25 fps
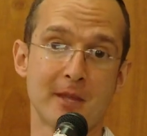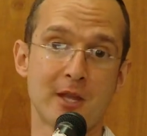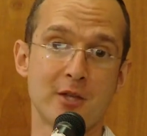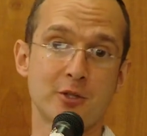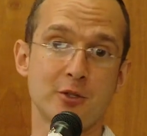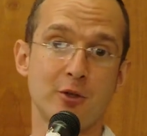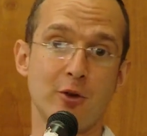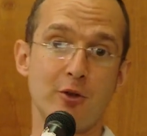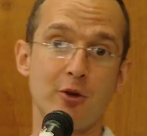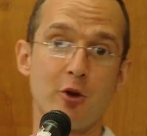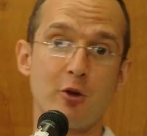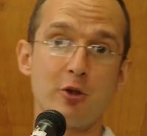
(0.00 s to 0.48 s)

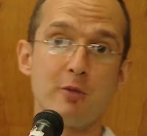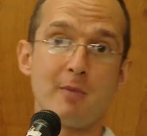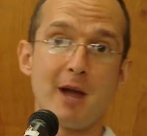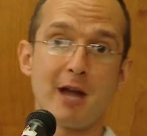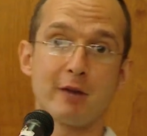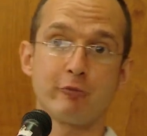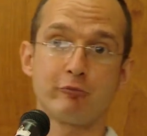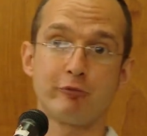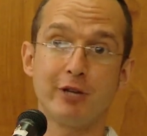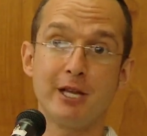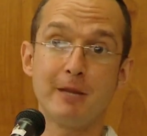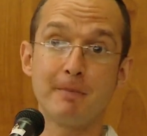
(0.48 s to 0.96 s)
So though you
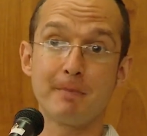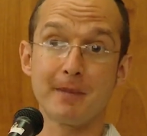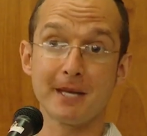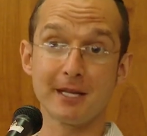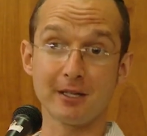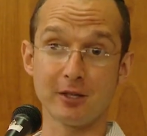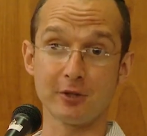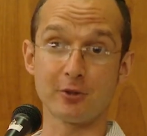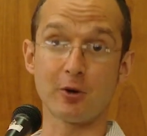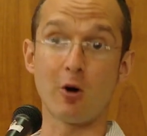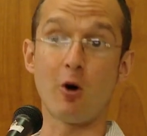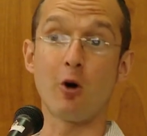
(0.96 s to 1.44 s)
might
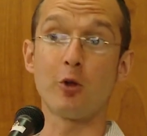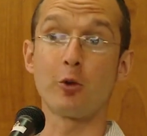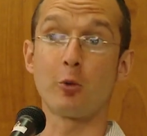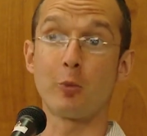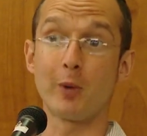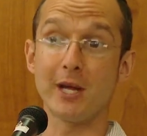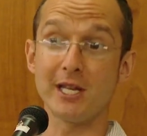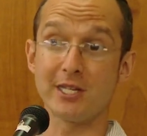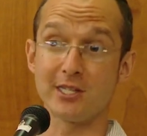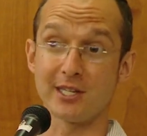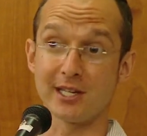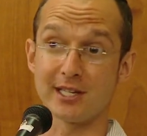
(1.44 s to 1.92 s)
rebuild all the
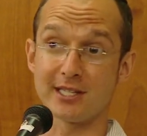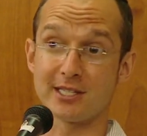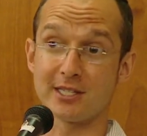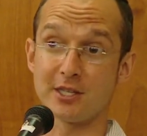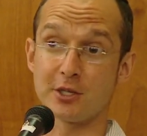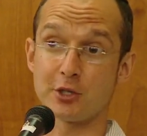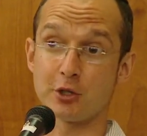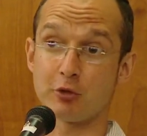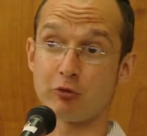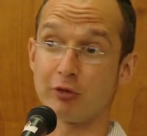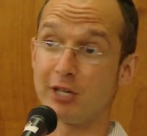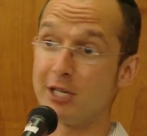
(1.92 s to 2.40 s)
widgets, the
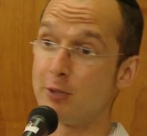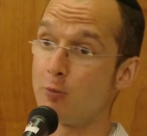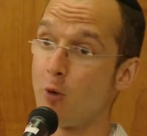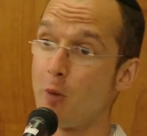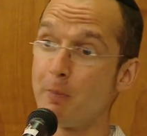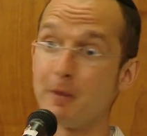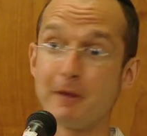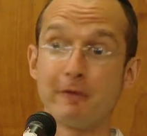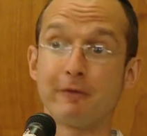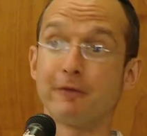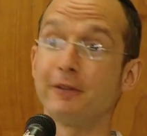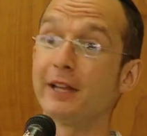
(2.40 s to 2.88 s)
screen won't
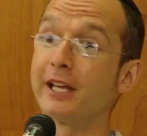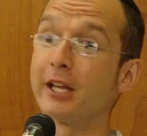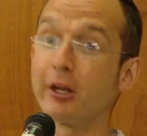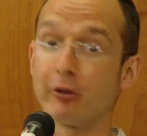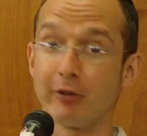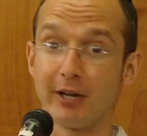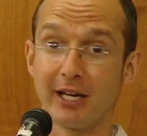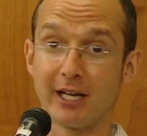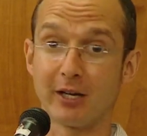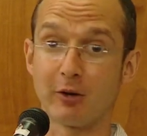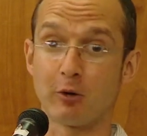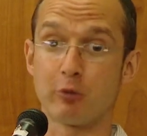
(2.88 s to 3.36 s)
be
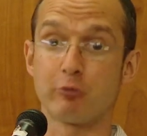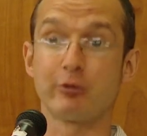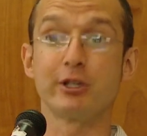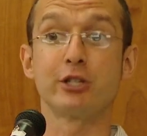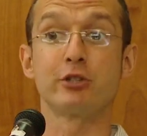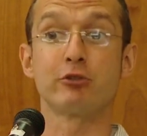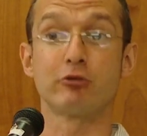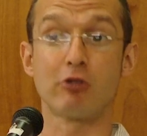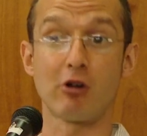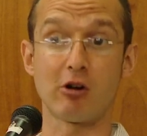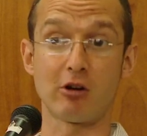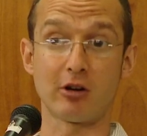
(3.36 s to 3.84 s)
flickering or
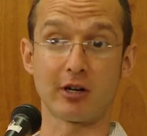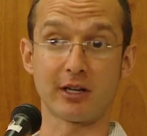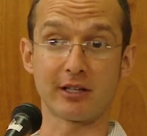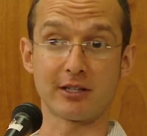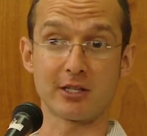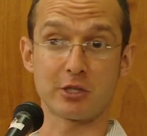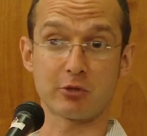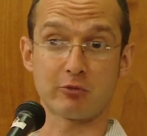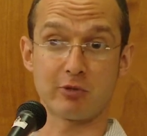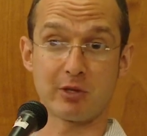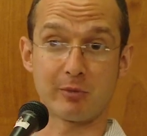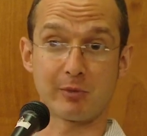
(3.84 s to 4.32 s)
redrawing.
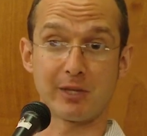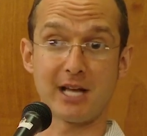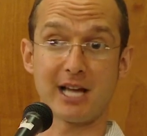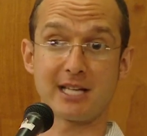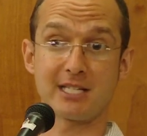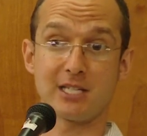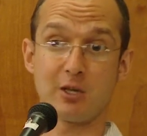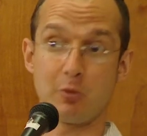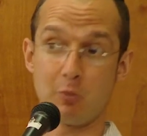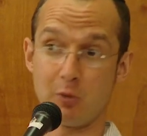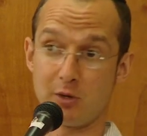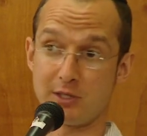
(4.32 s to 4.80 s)
The screen
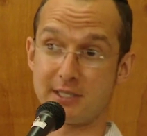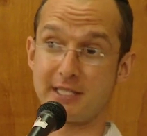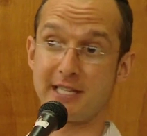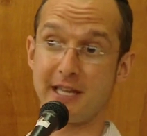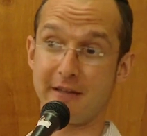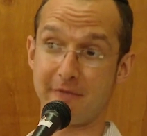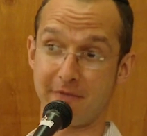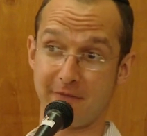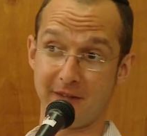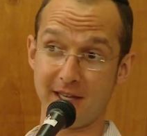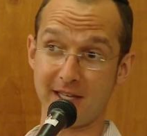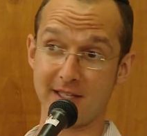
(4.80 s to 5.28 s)
will stay
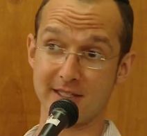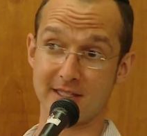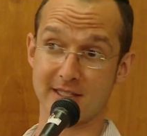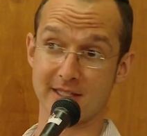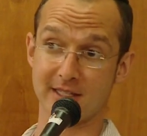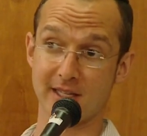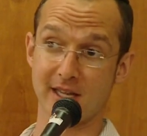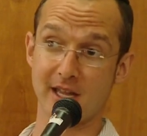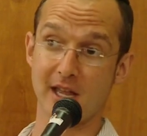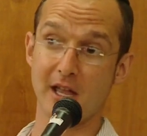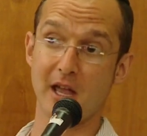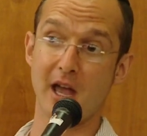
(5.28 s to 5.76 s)
fixed.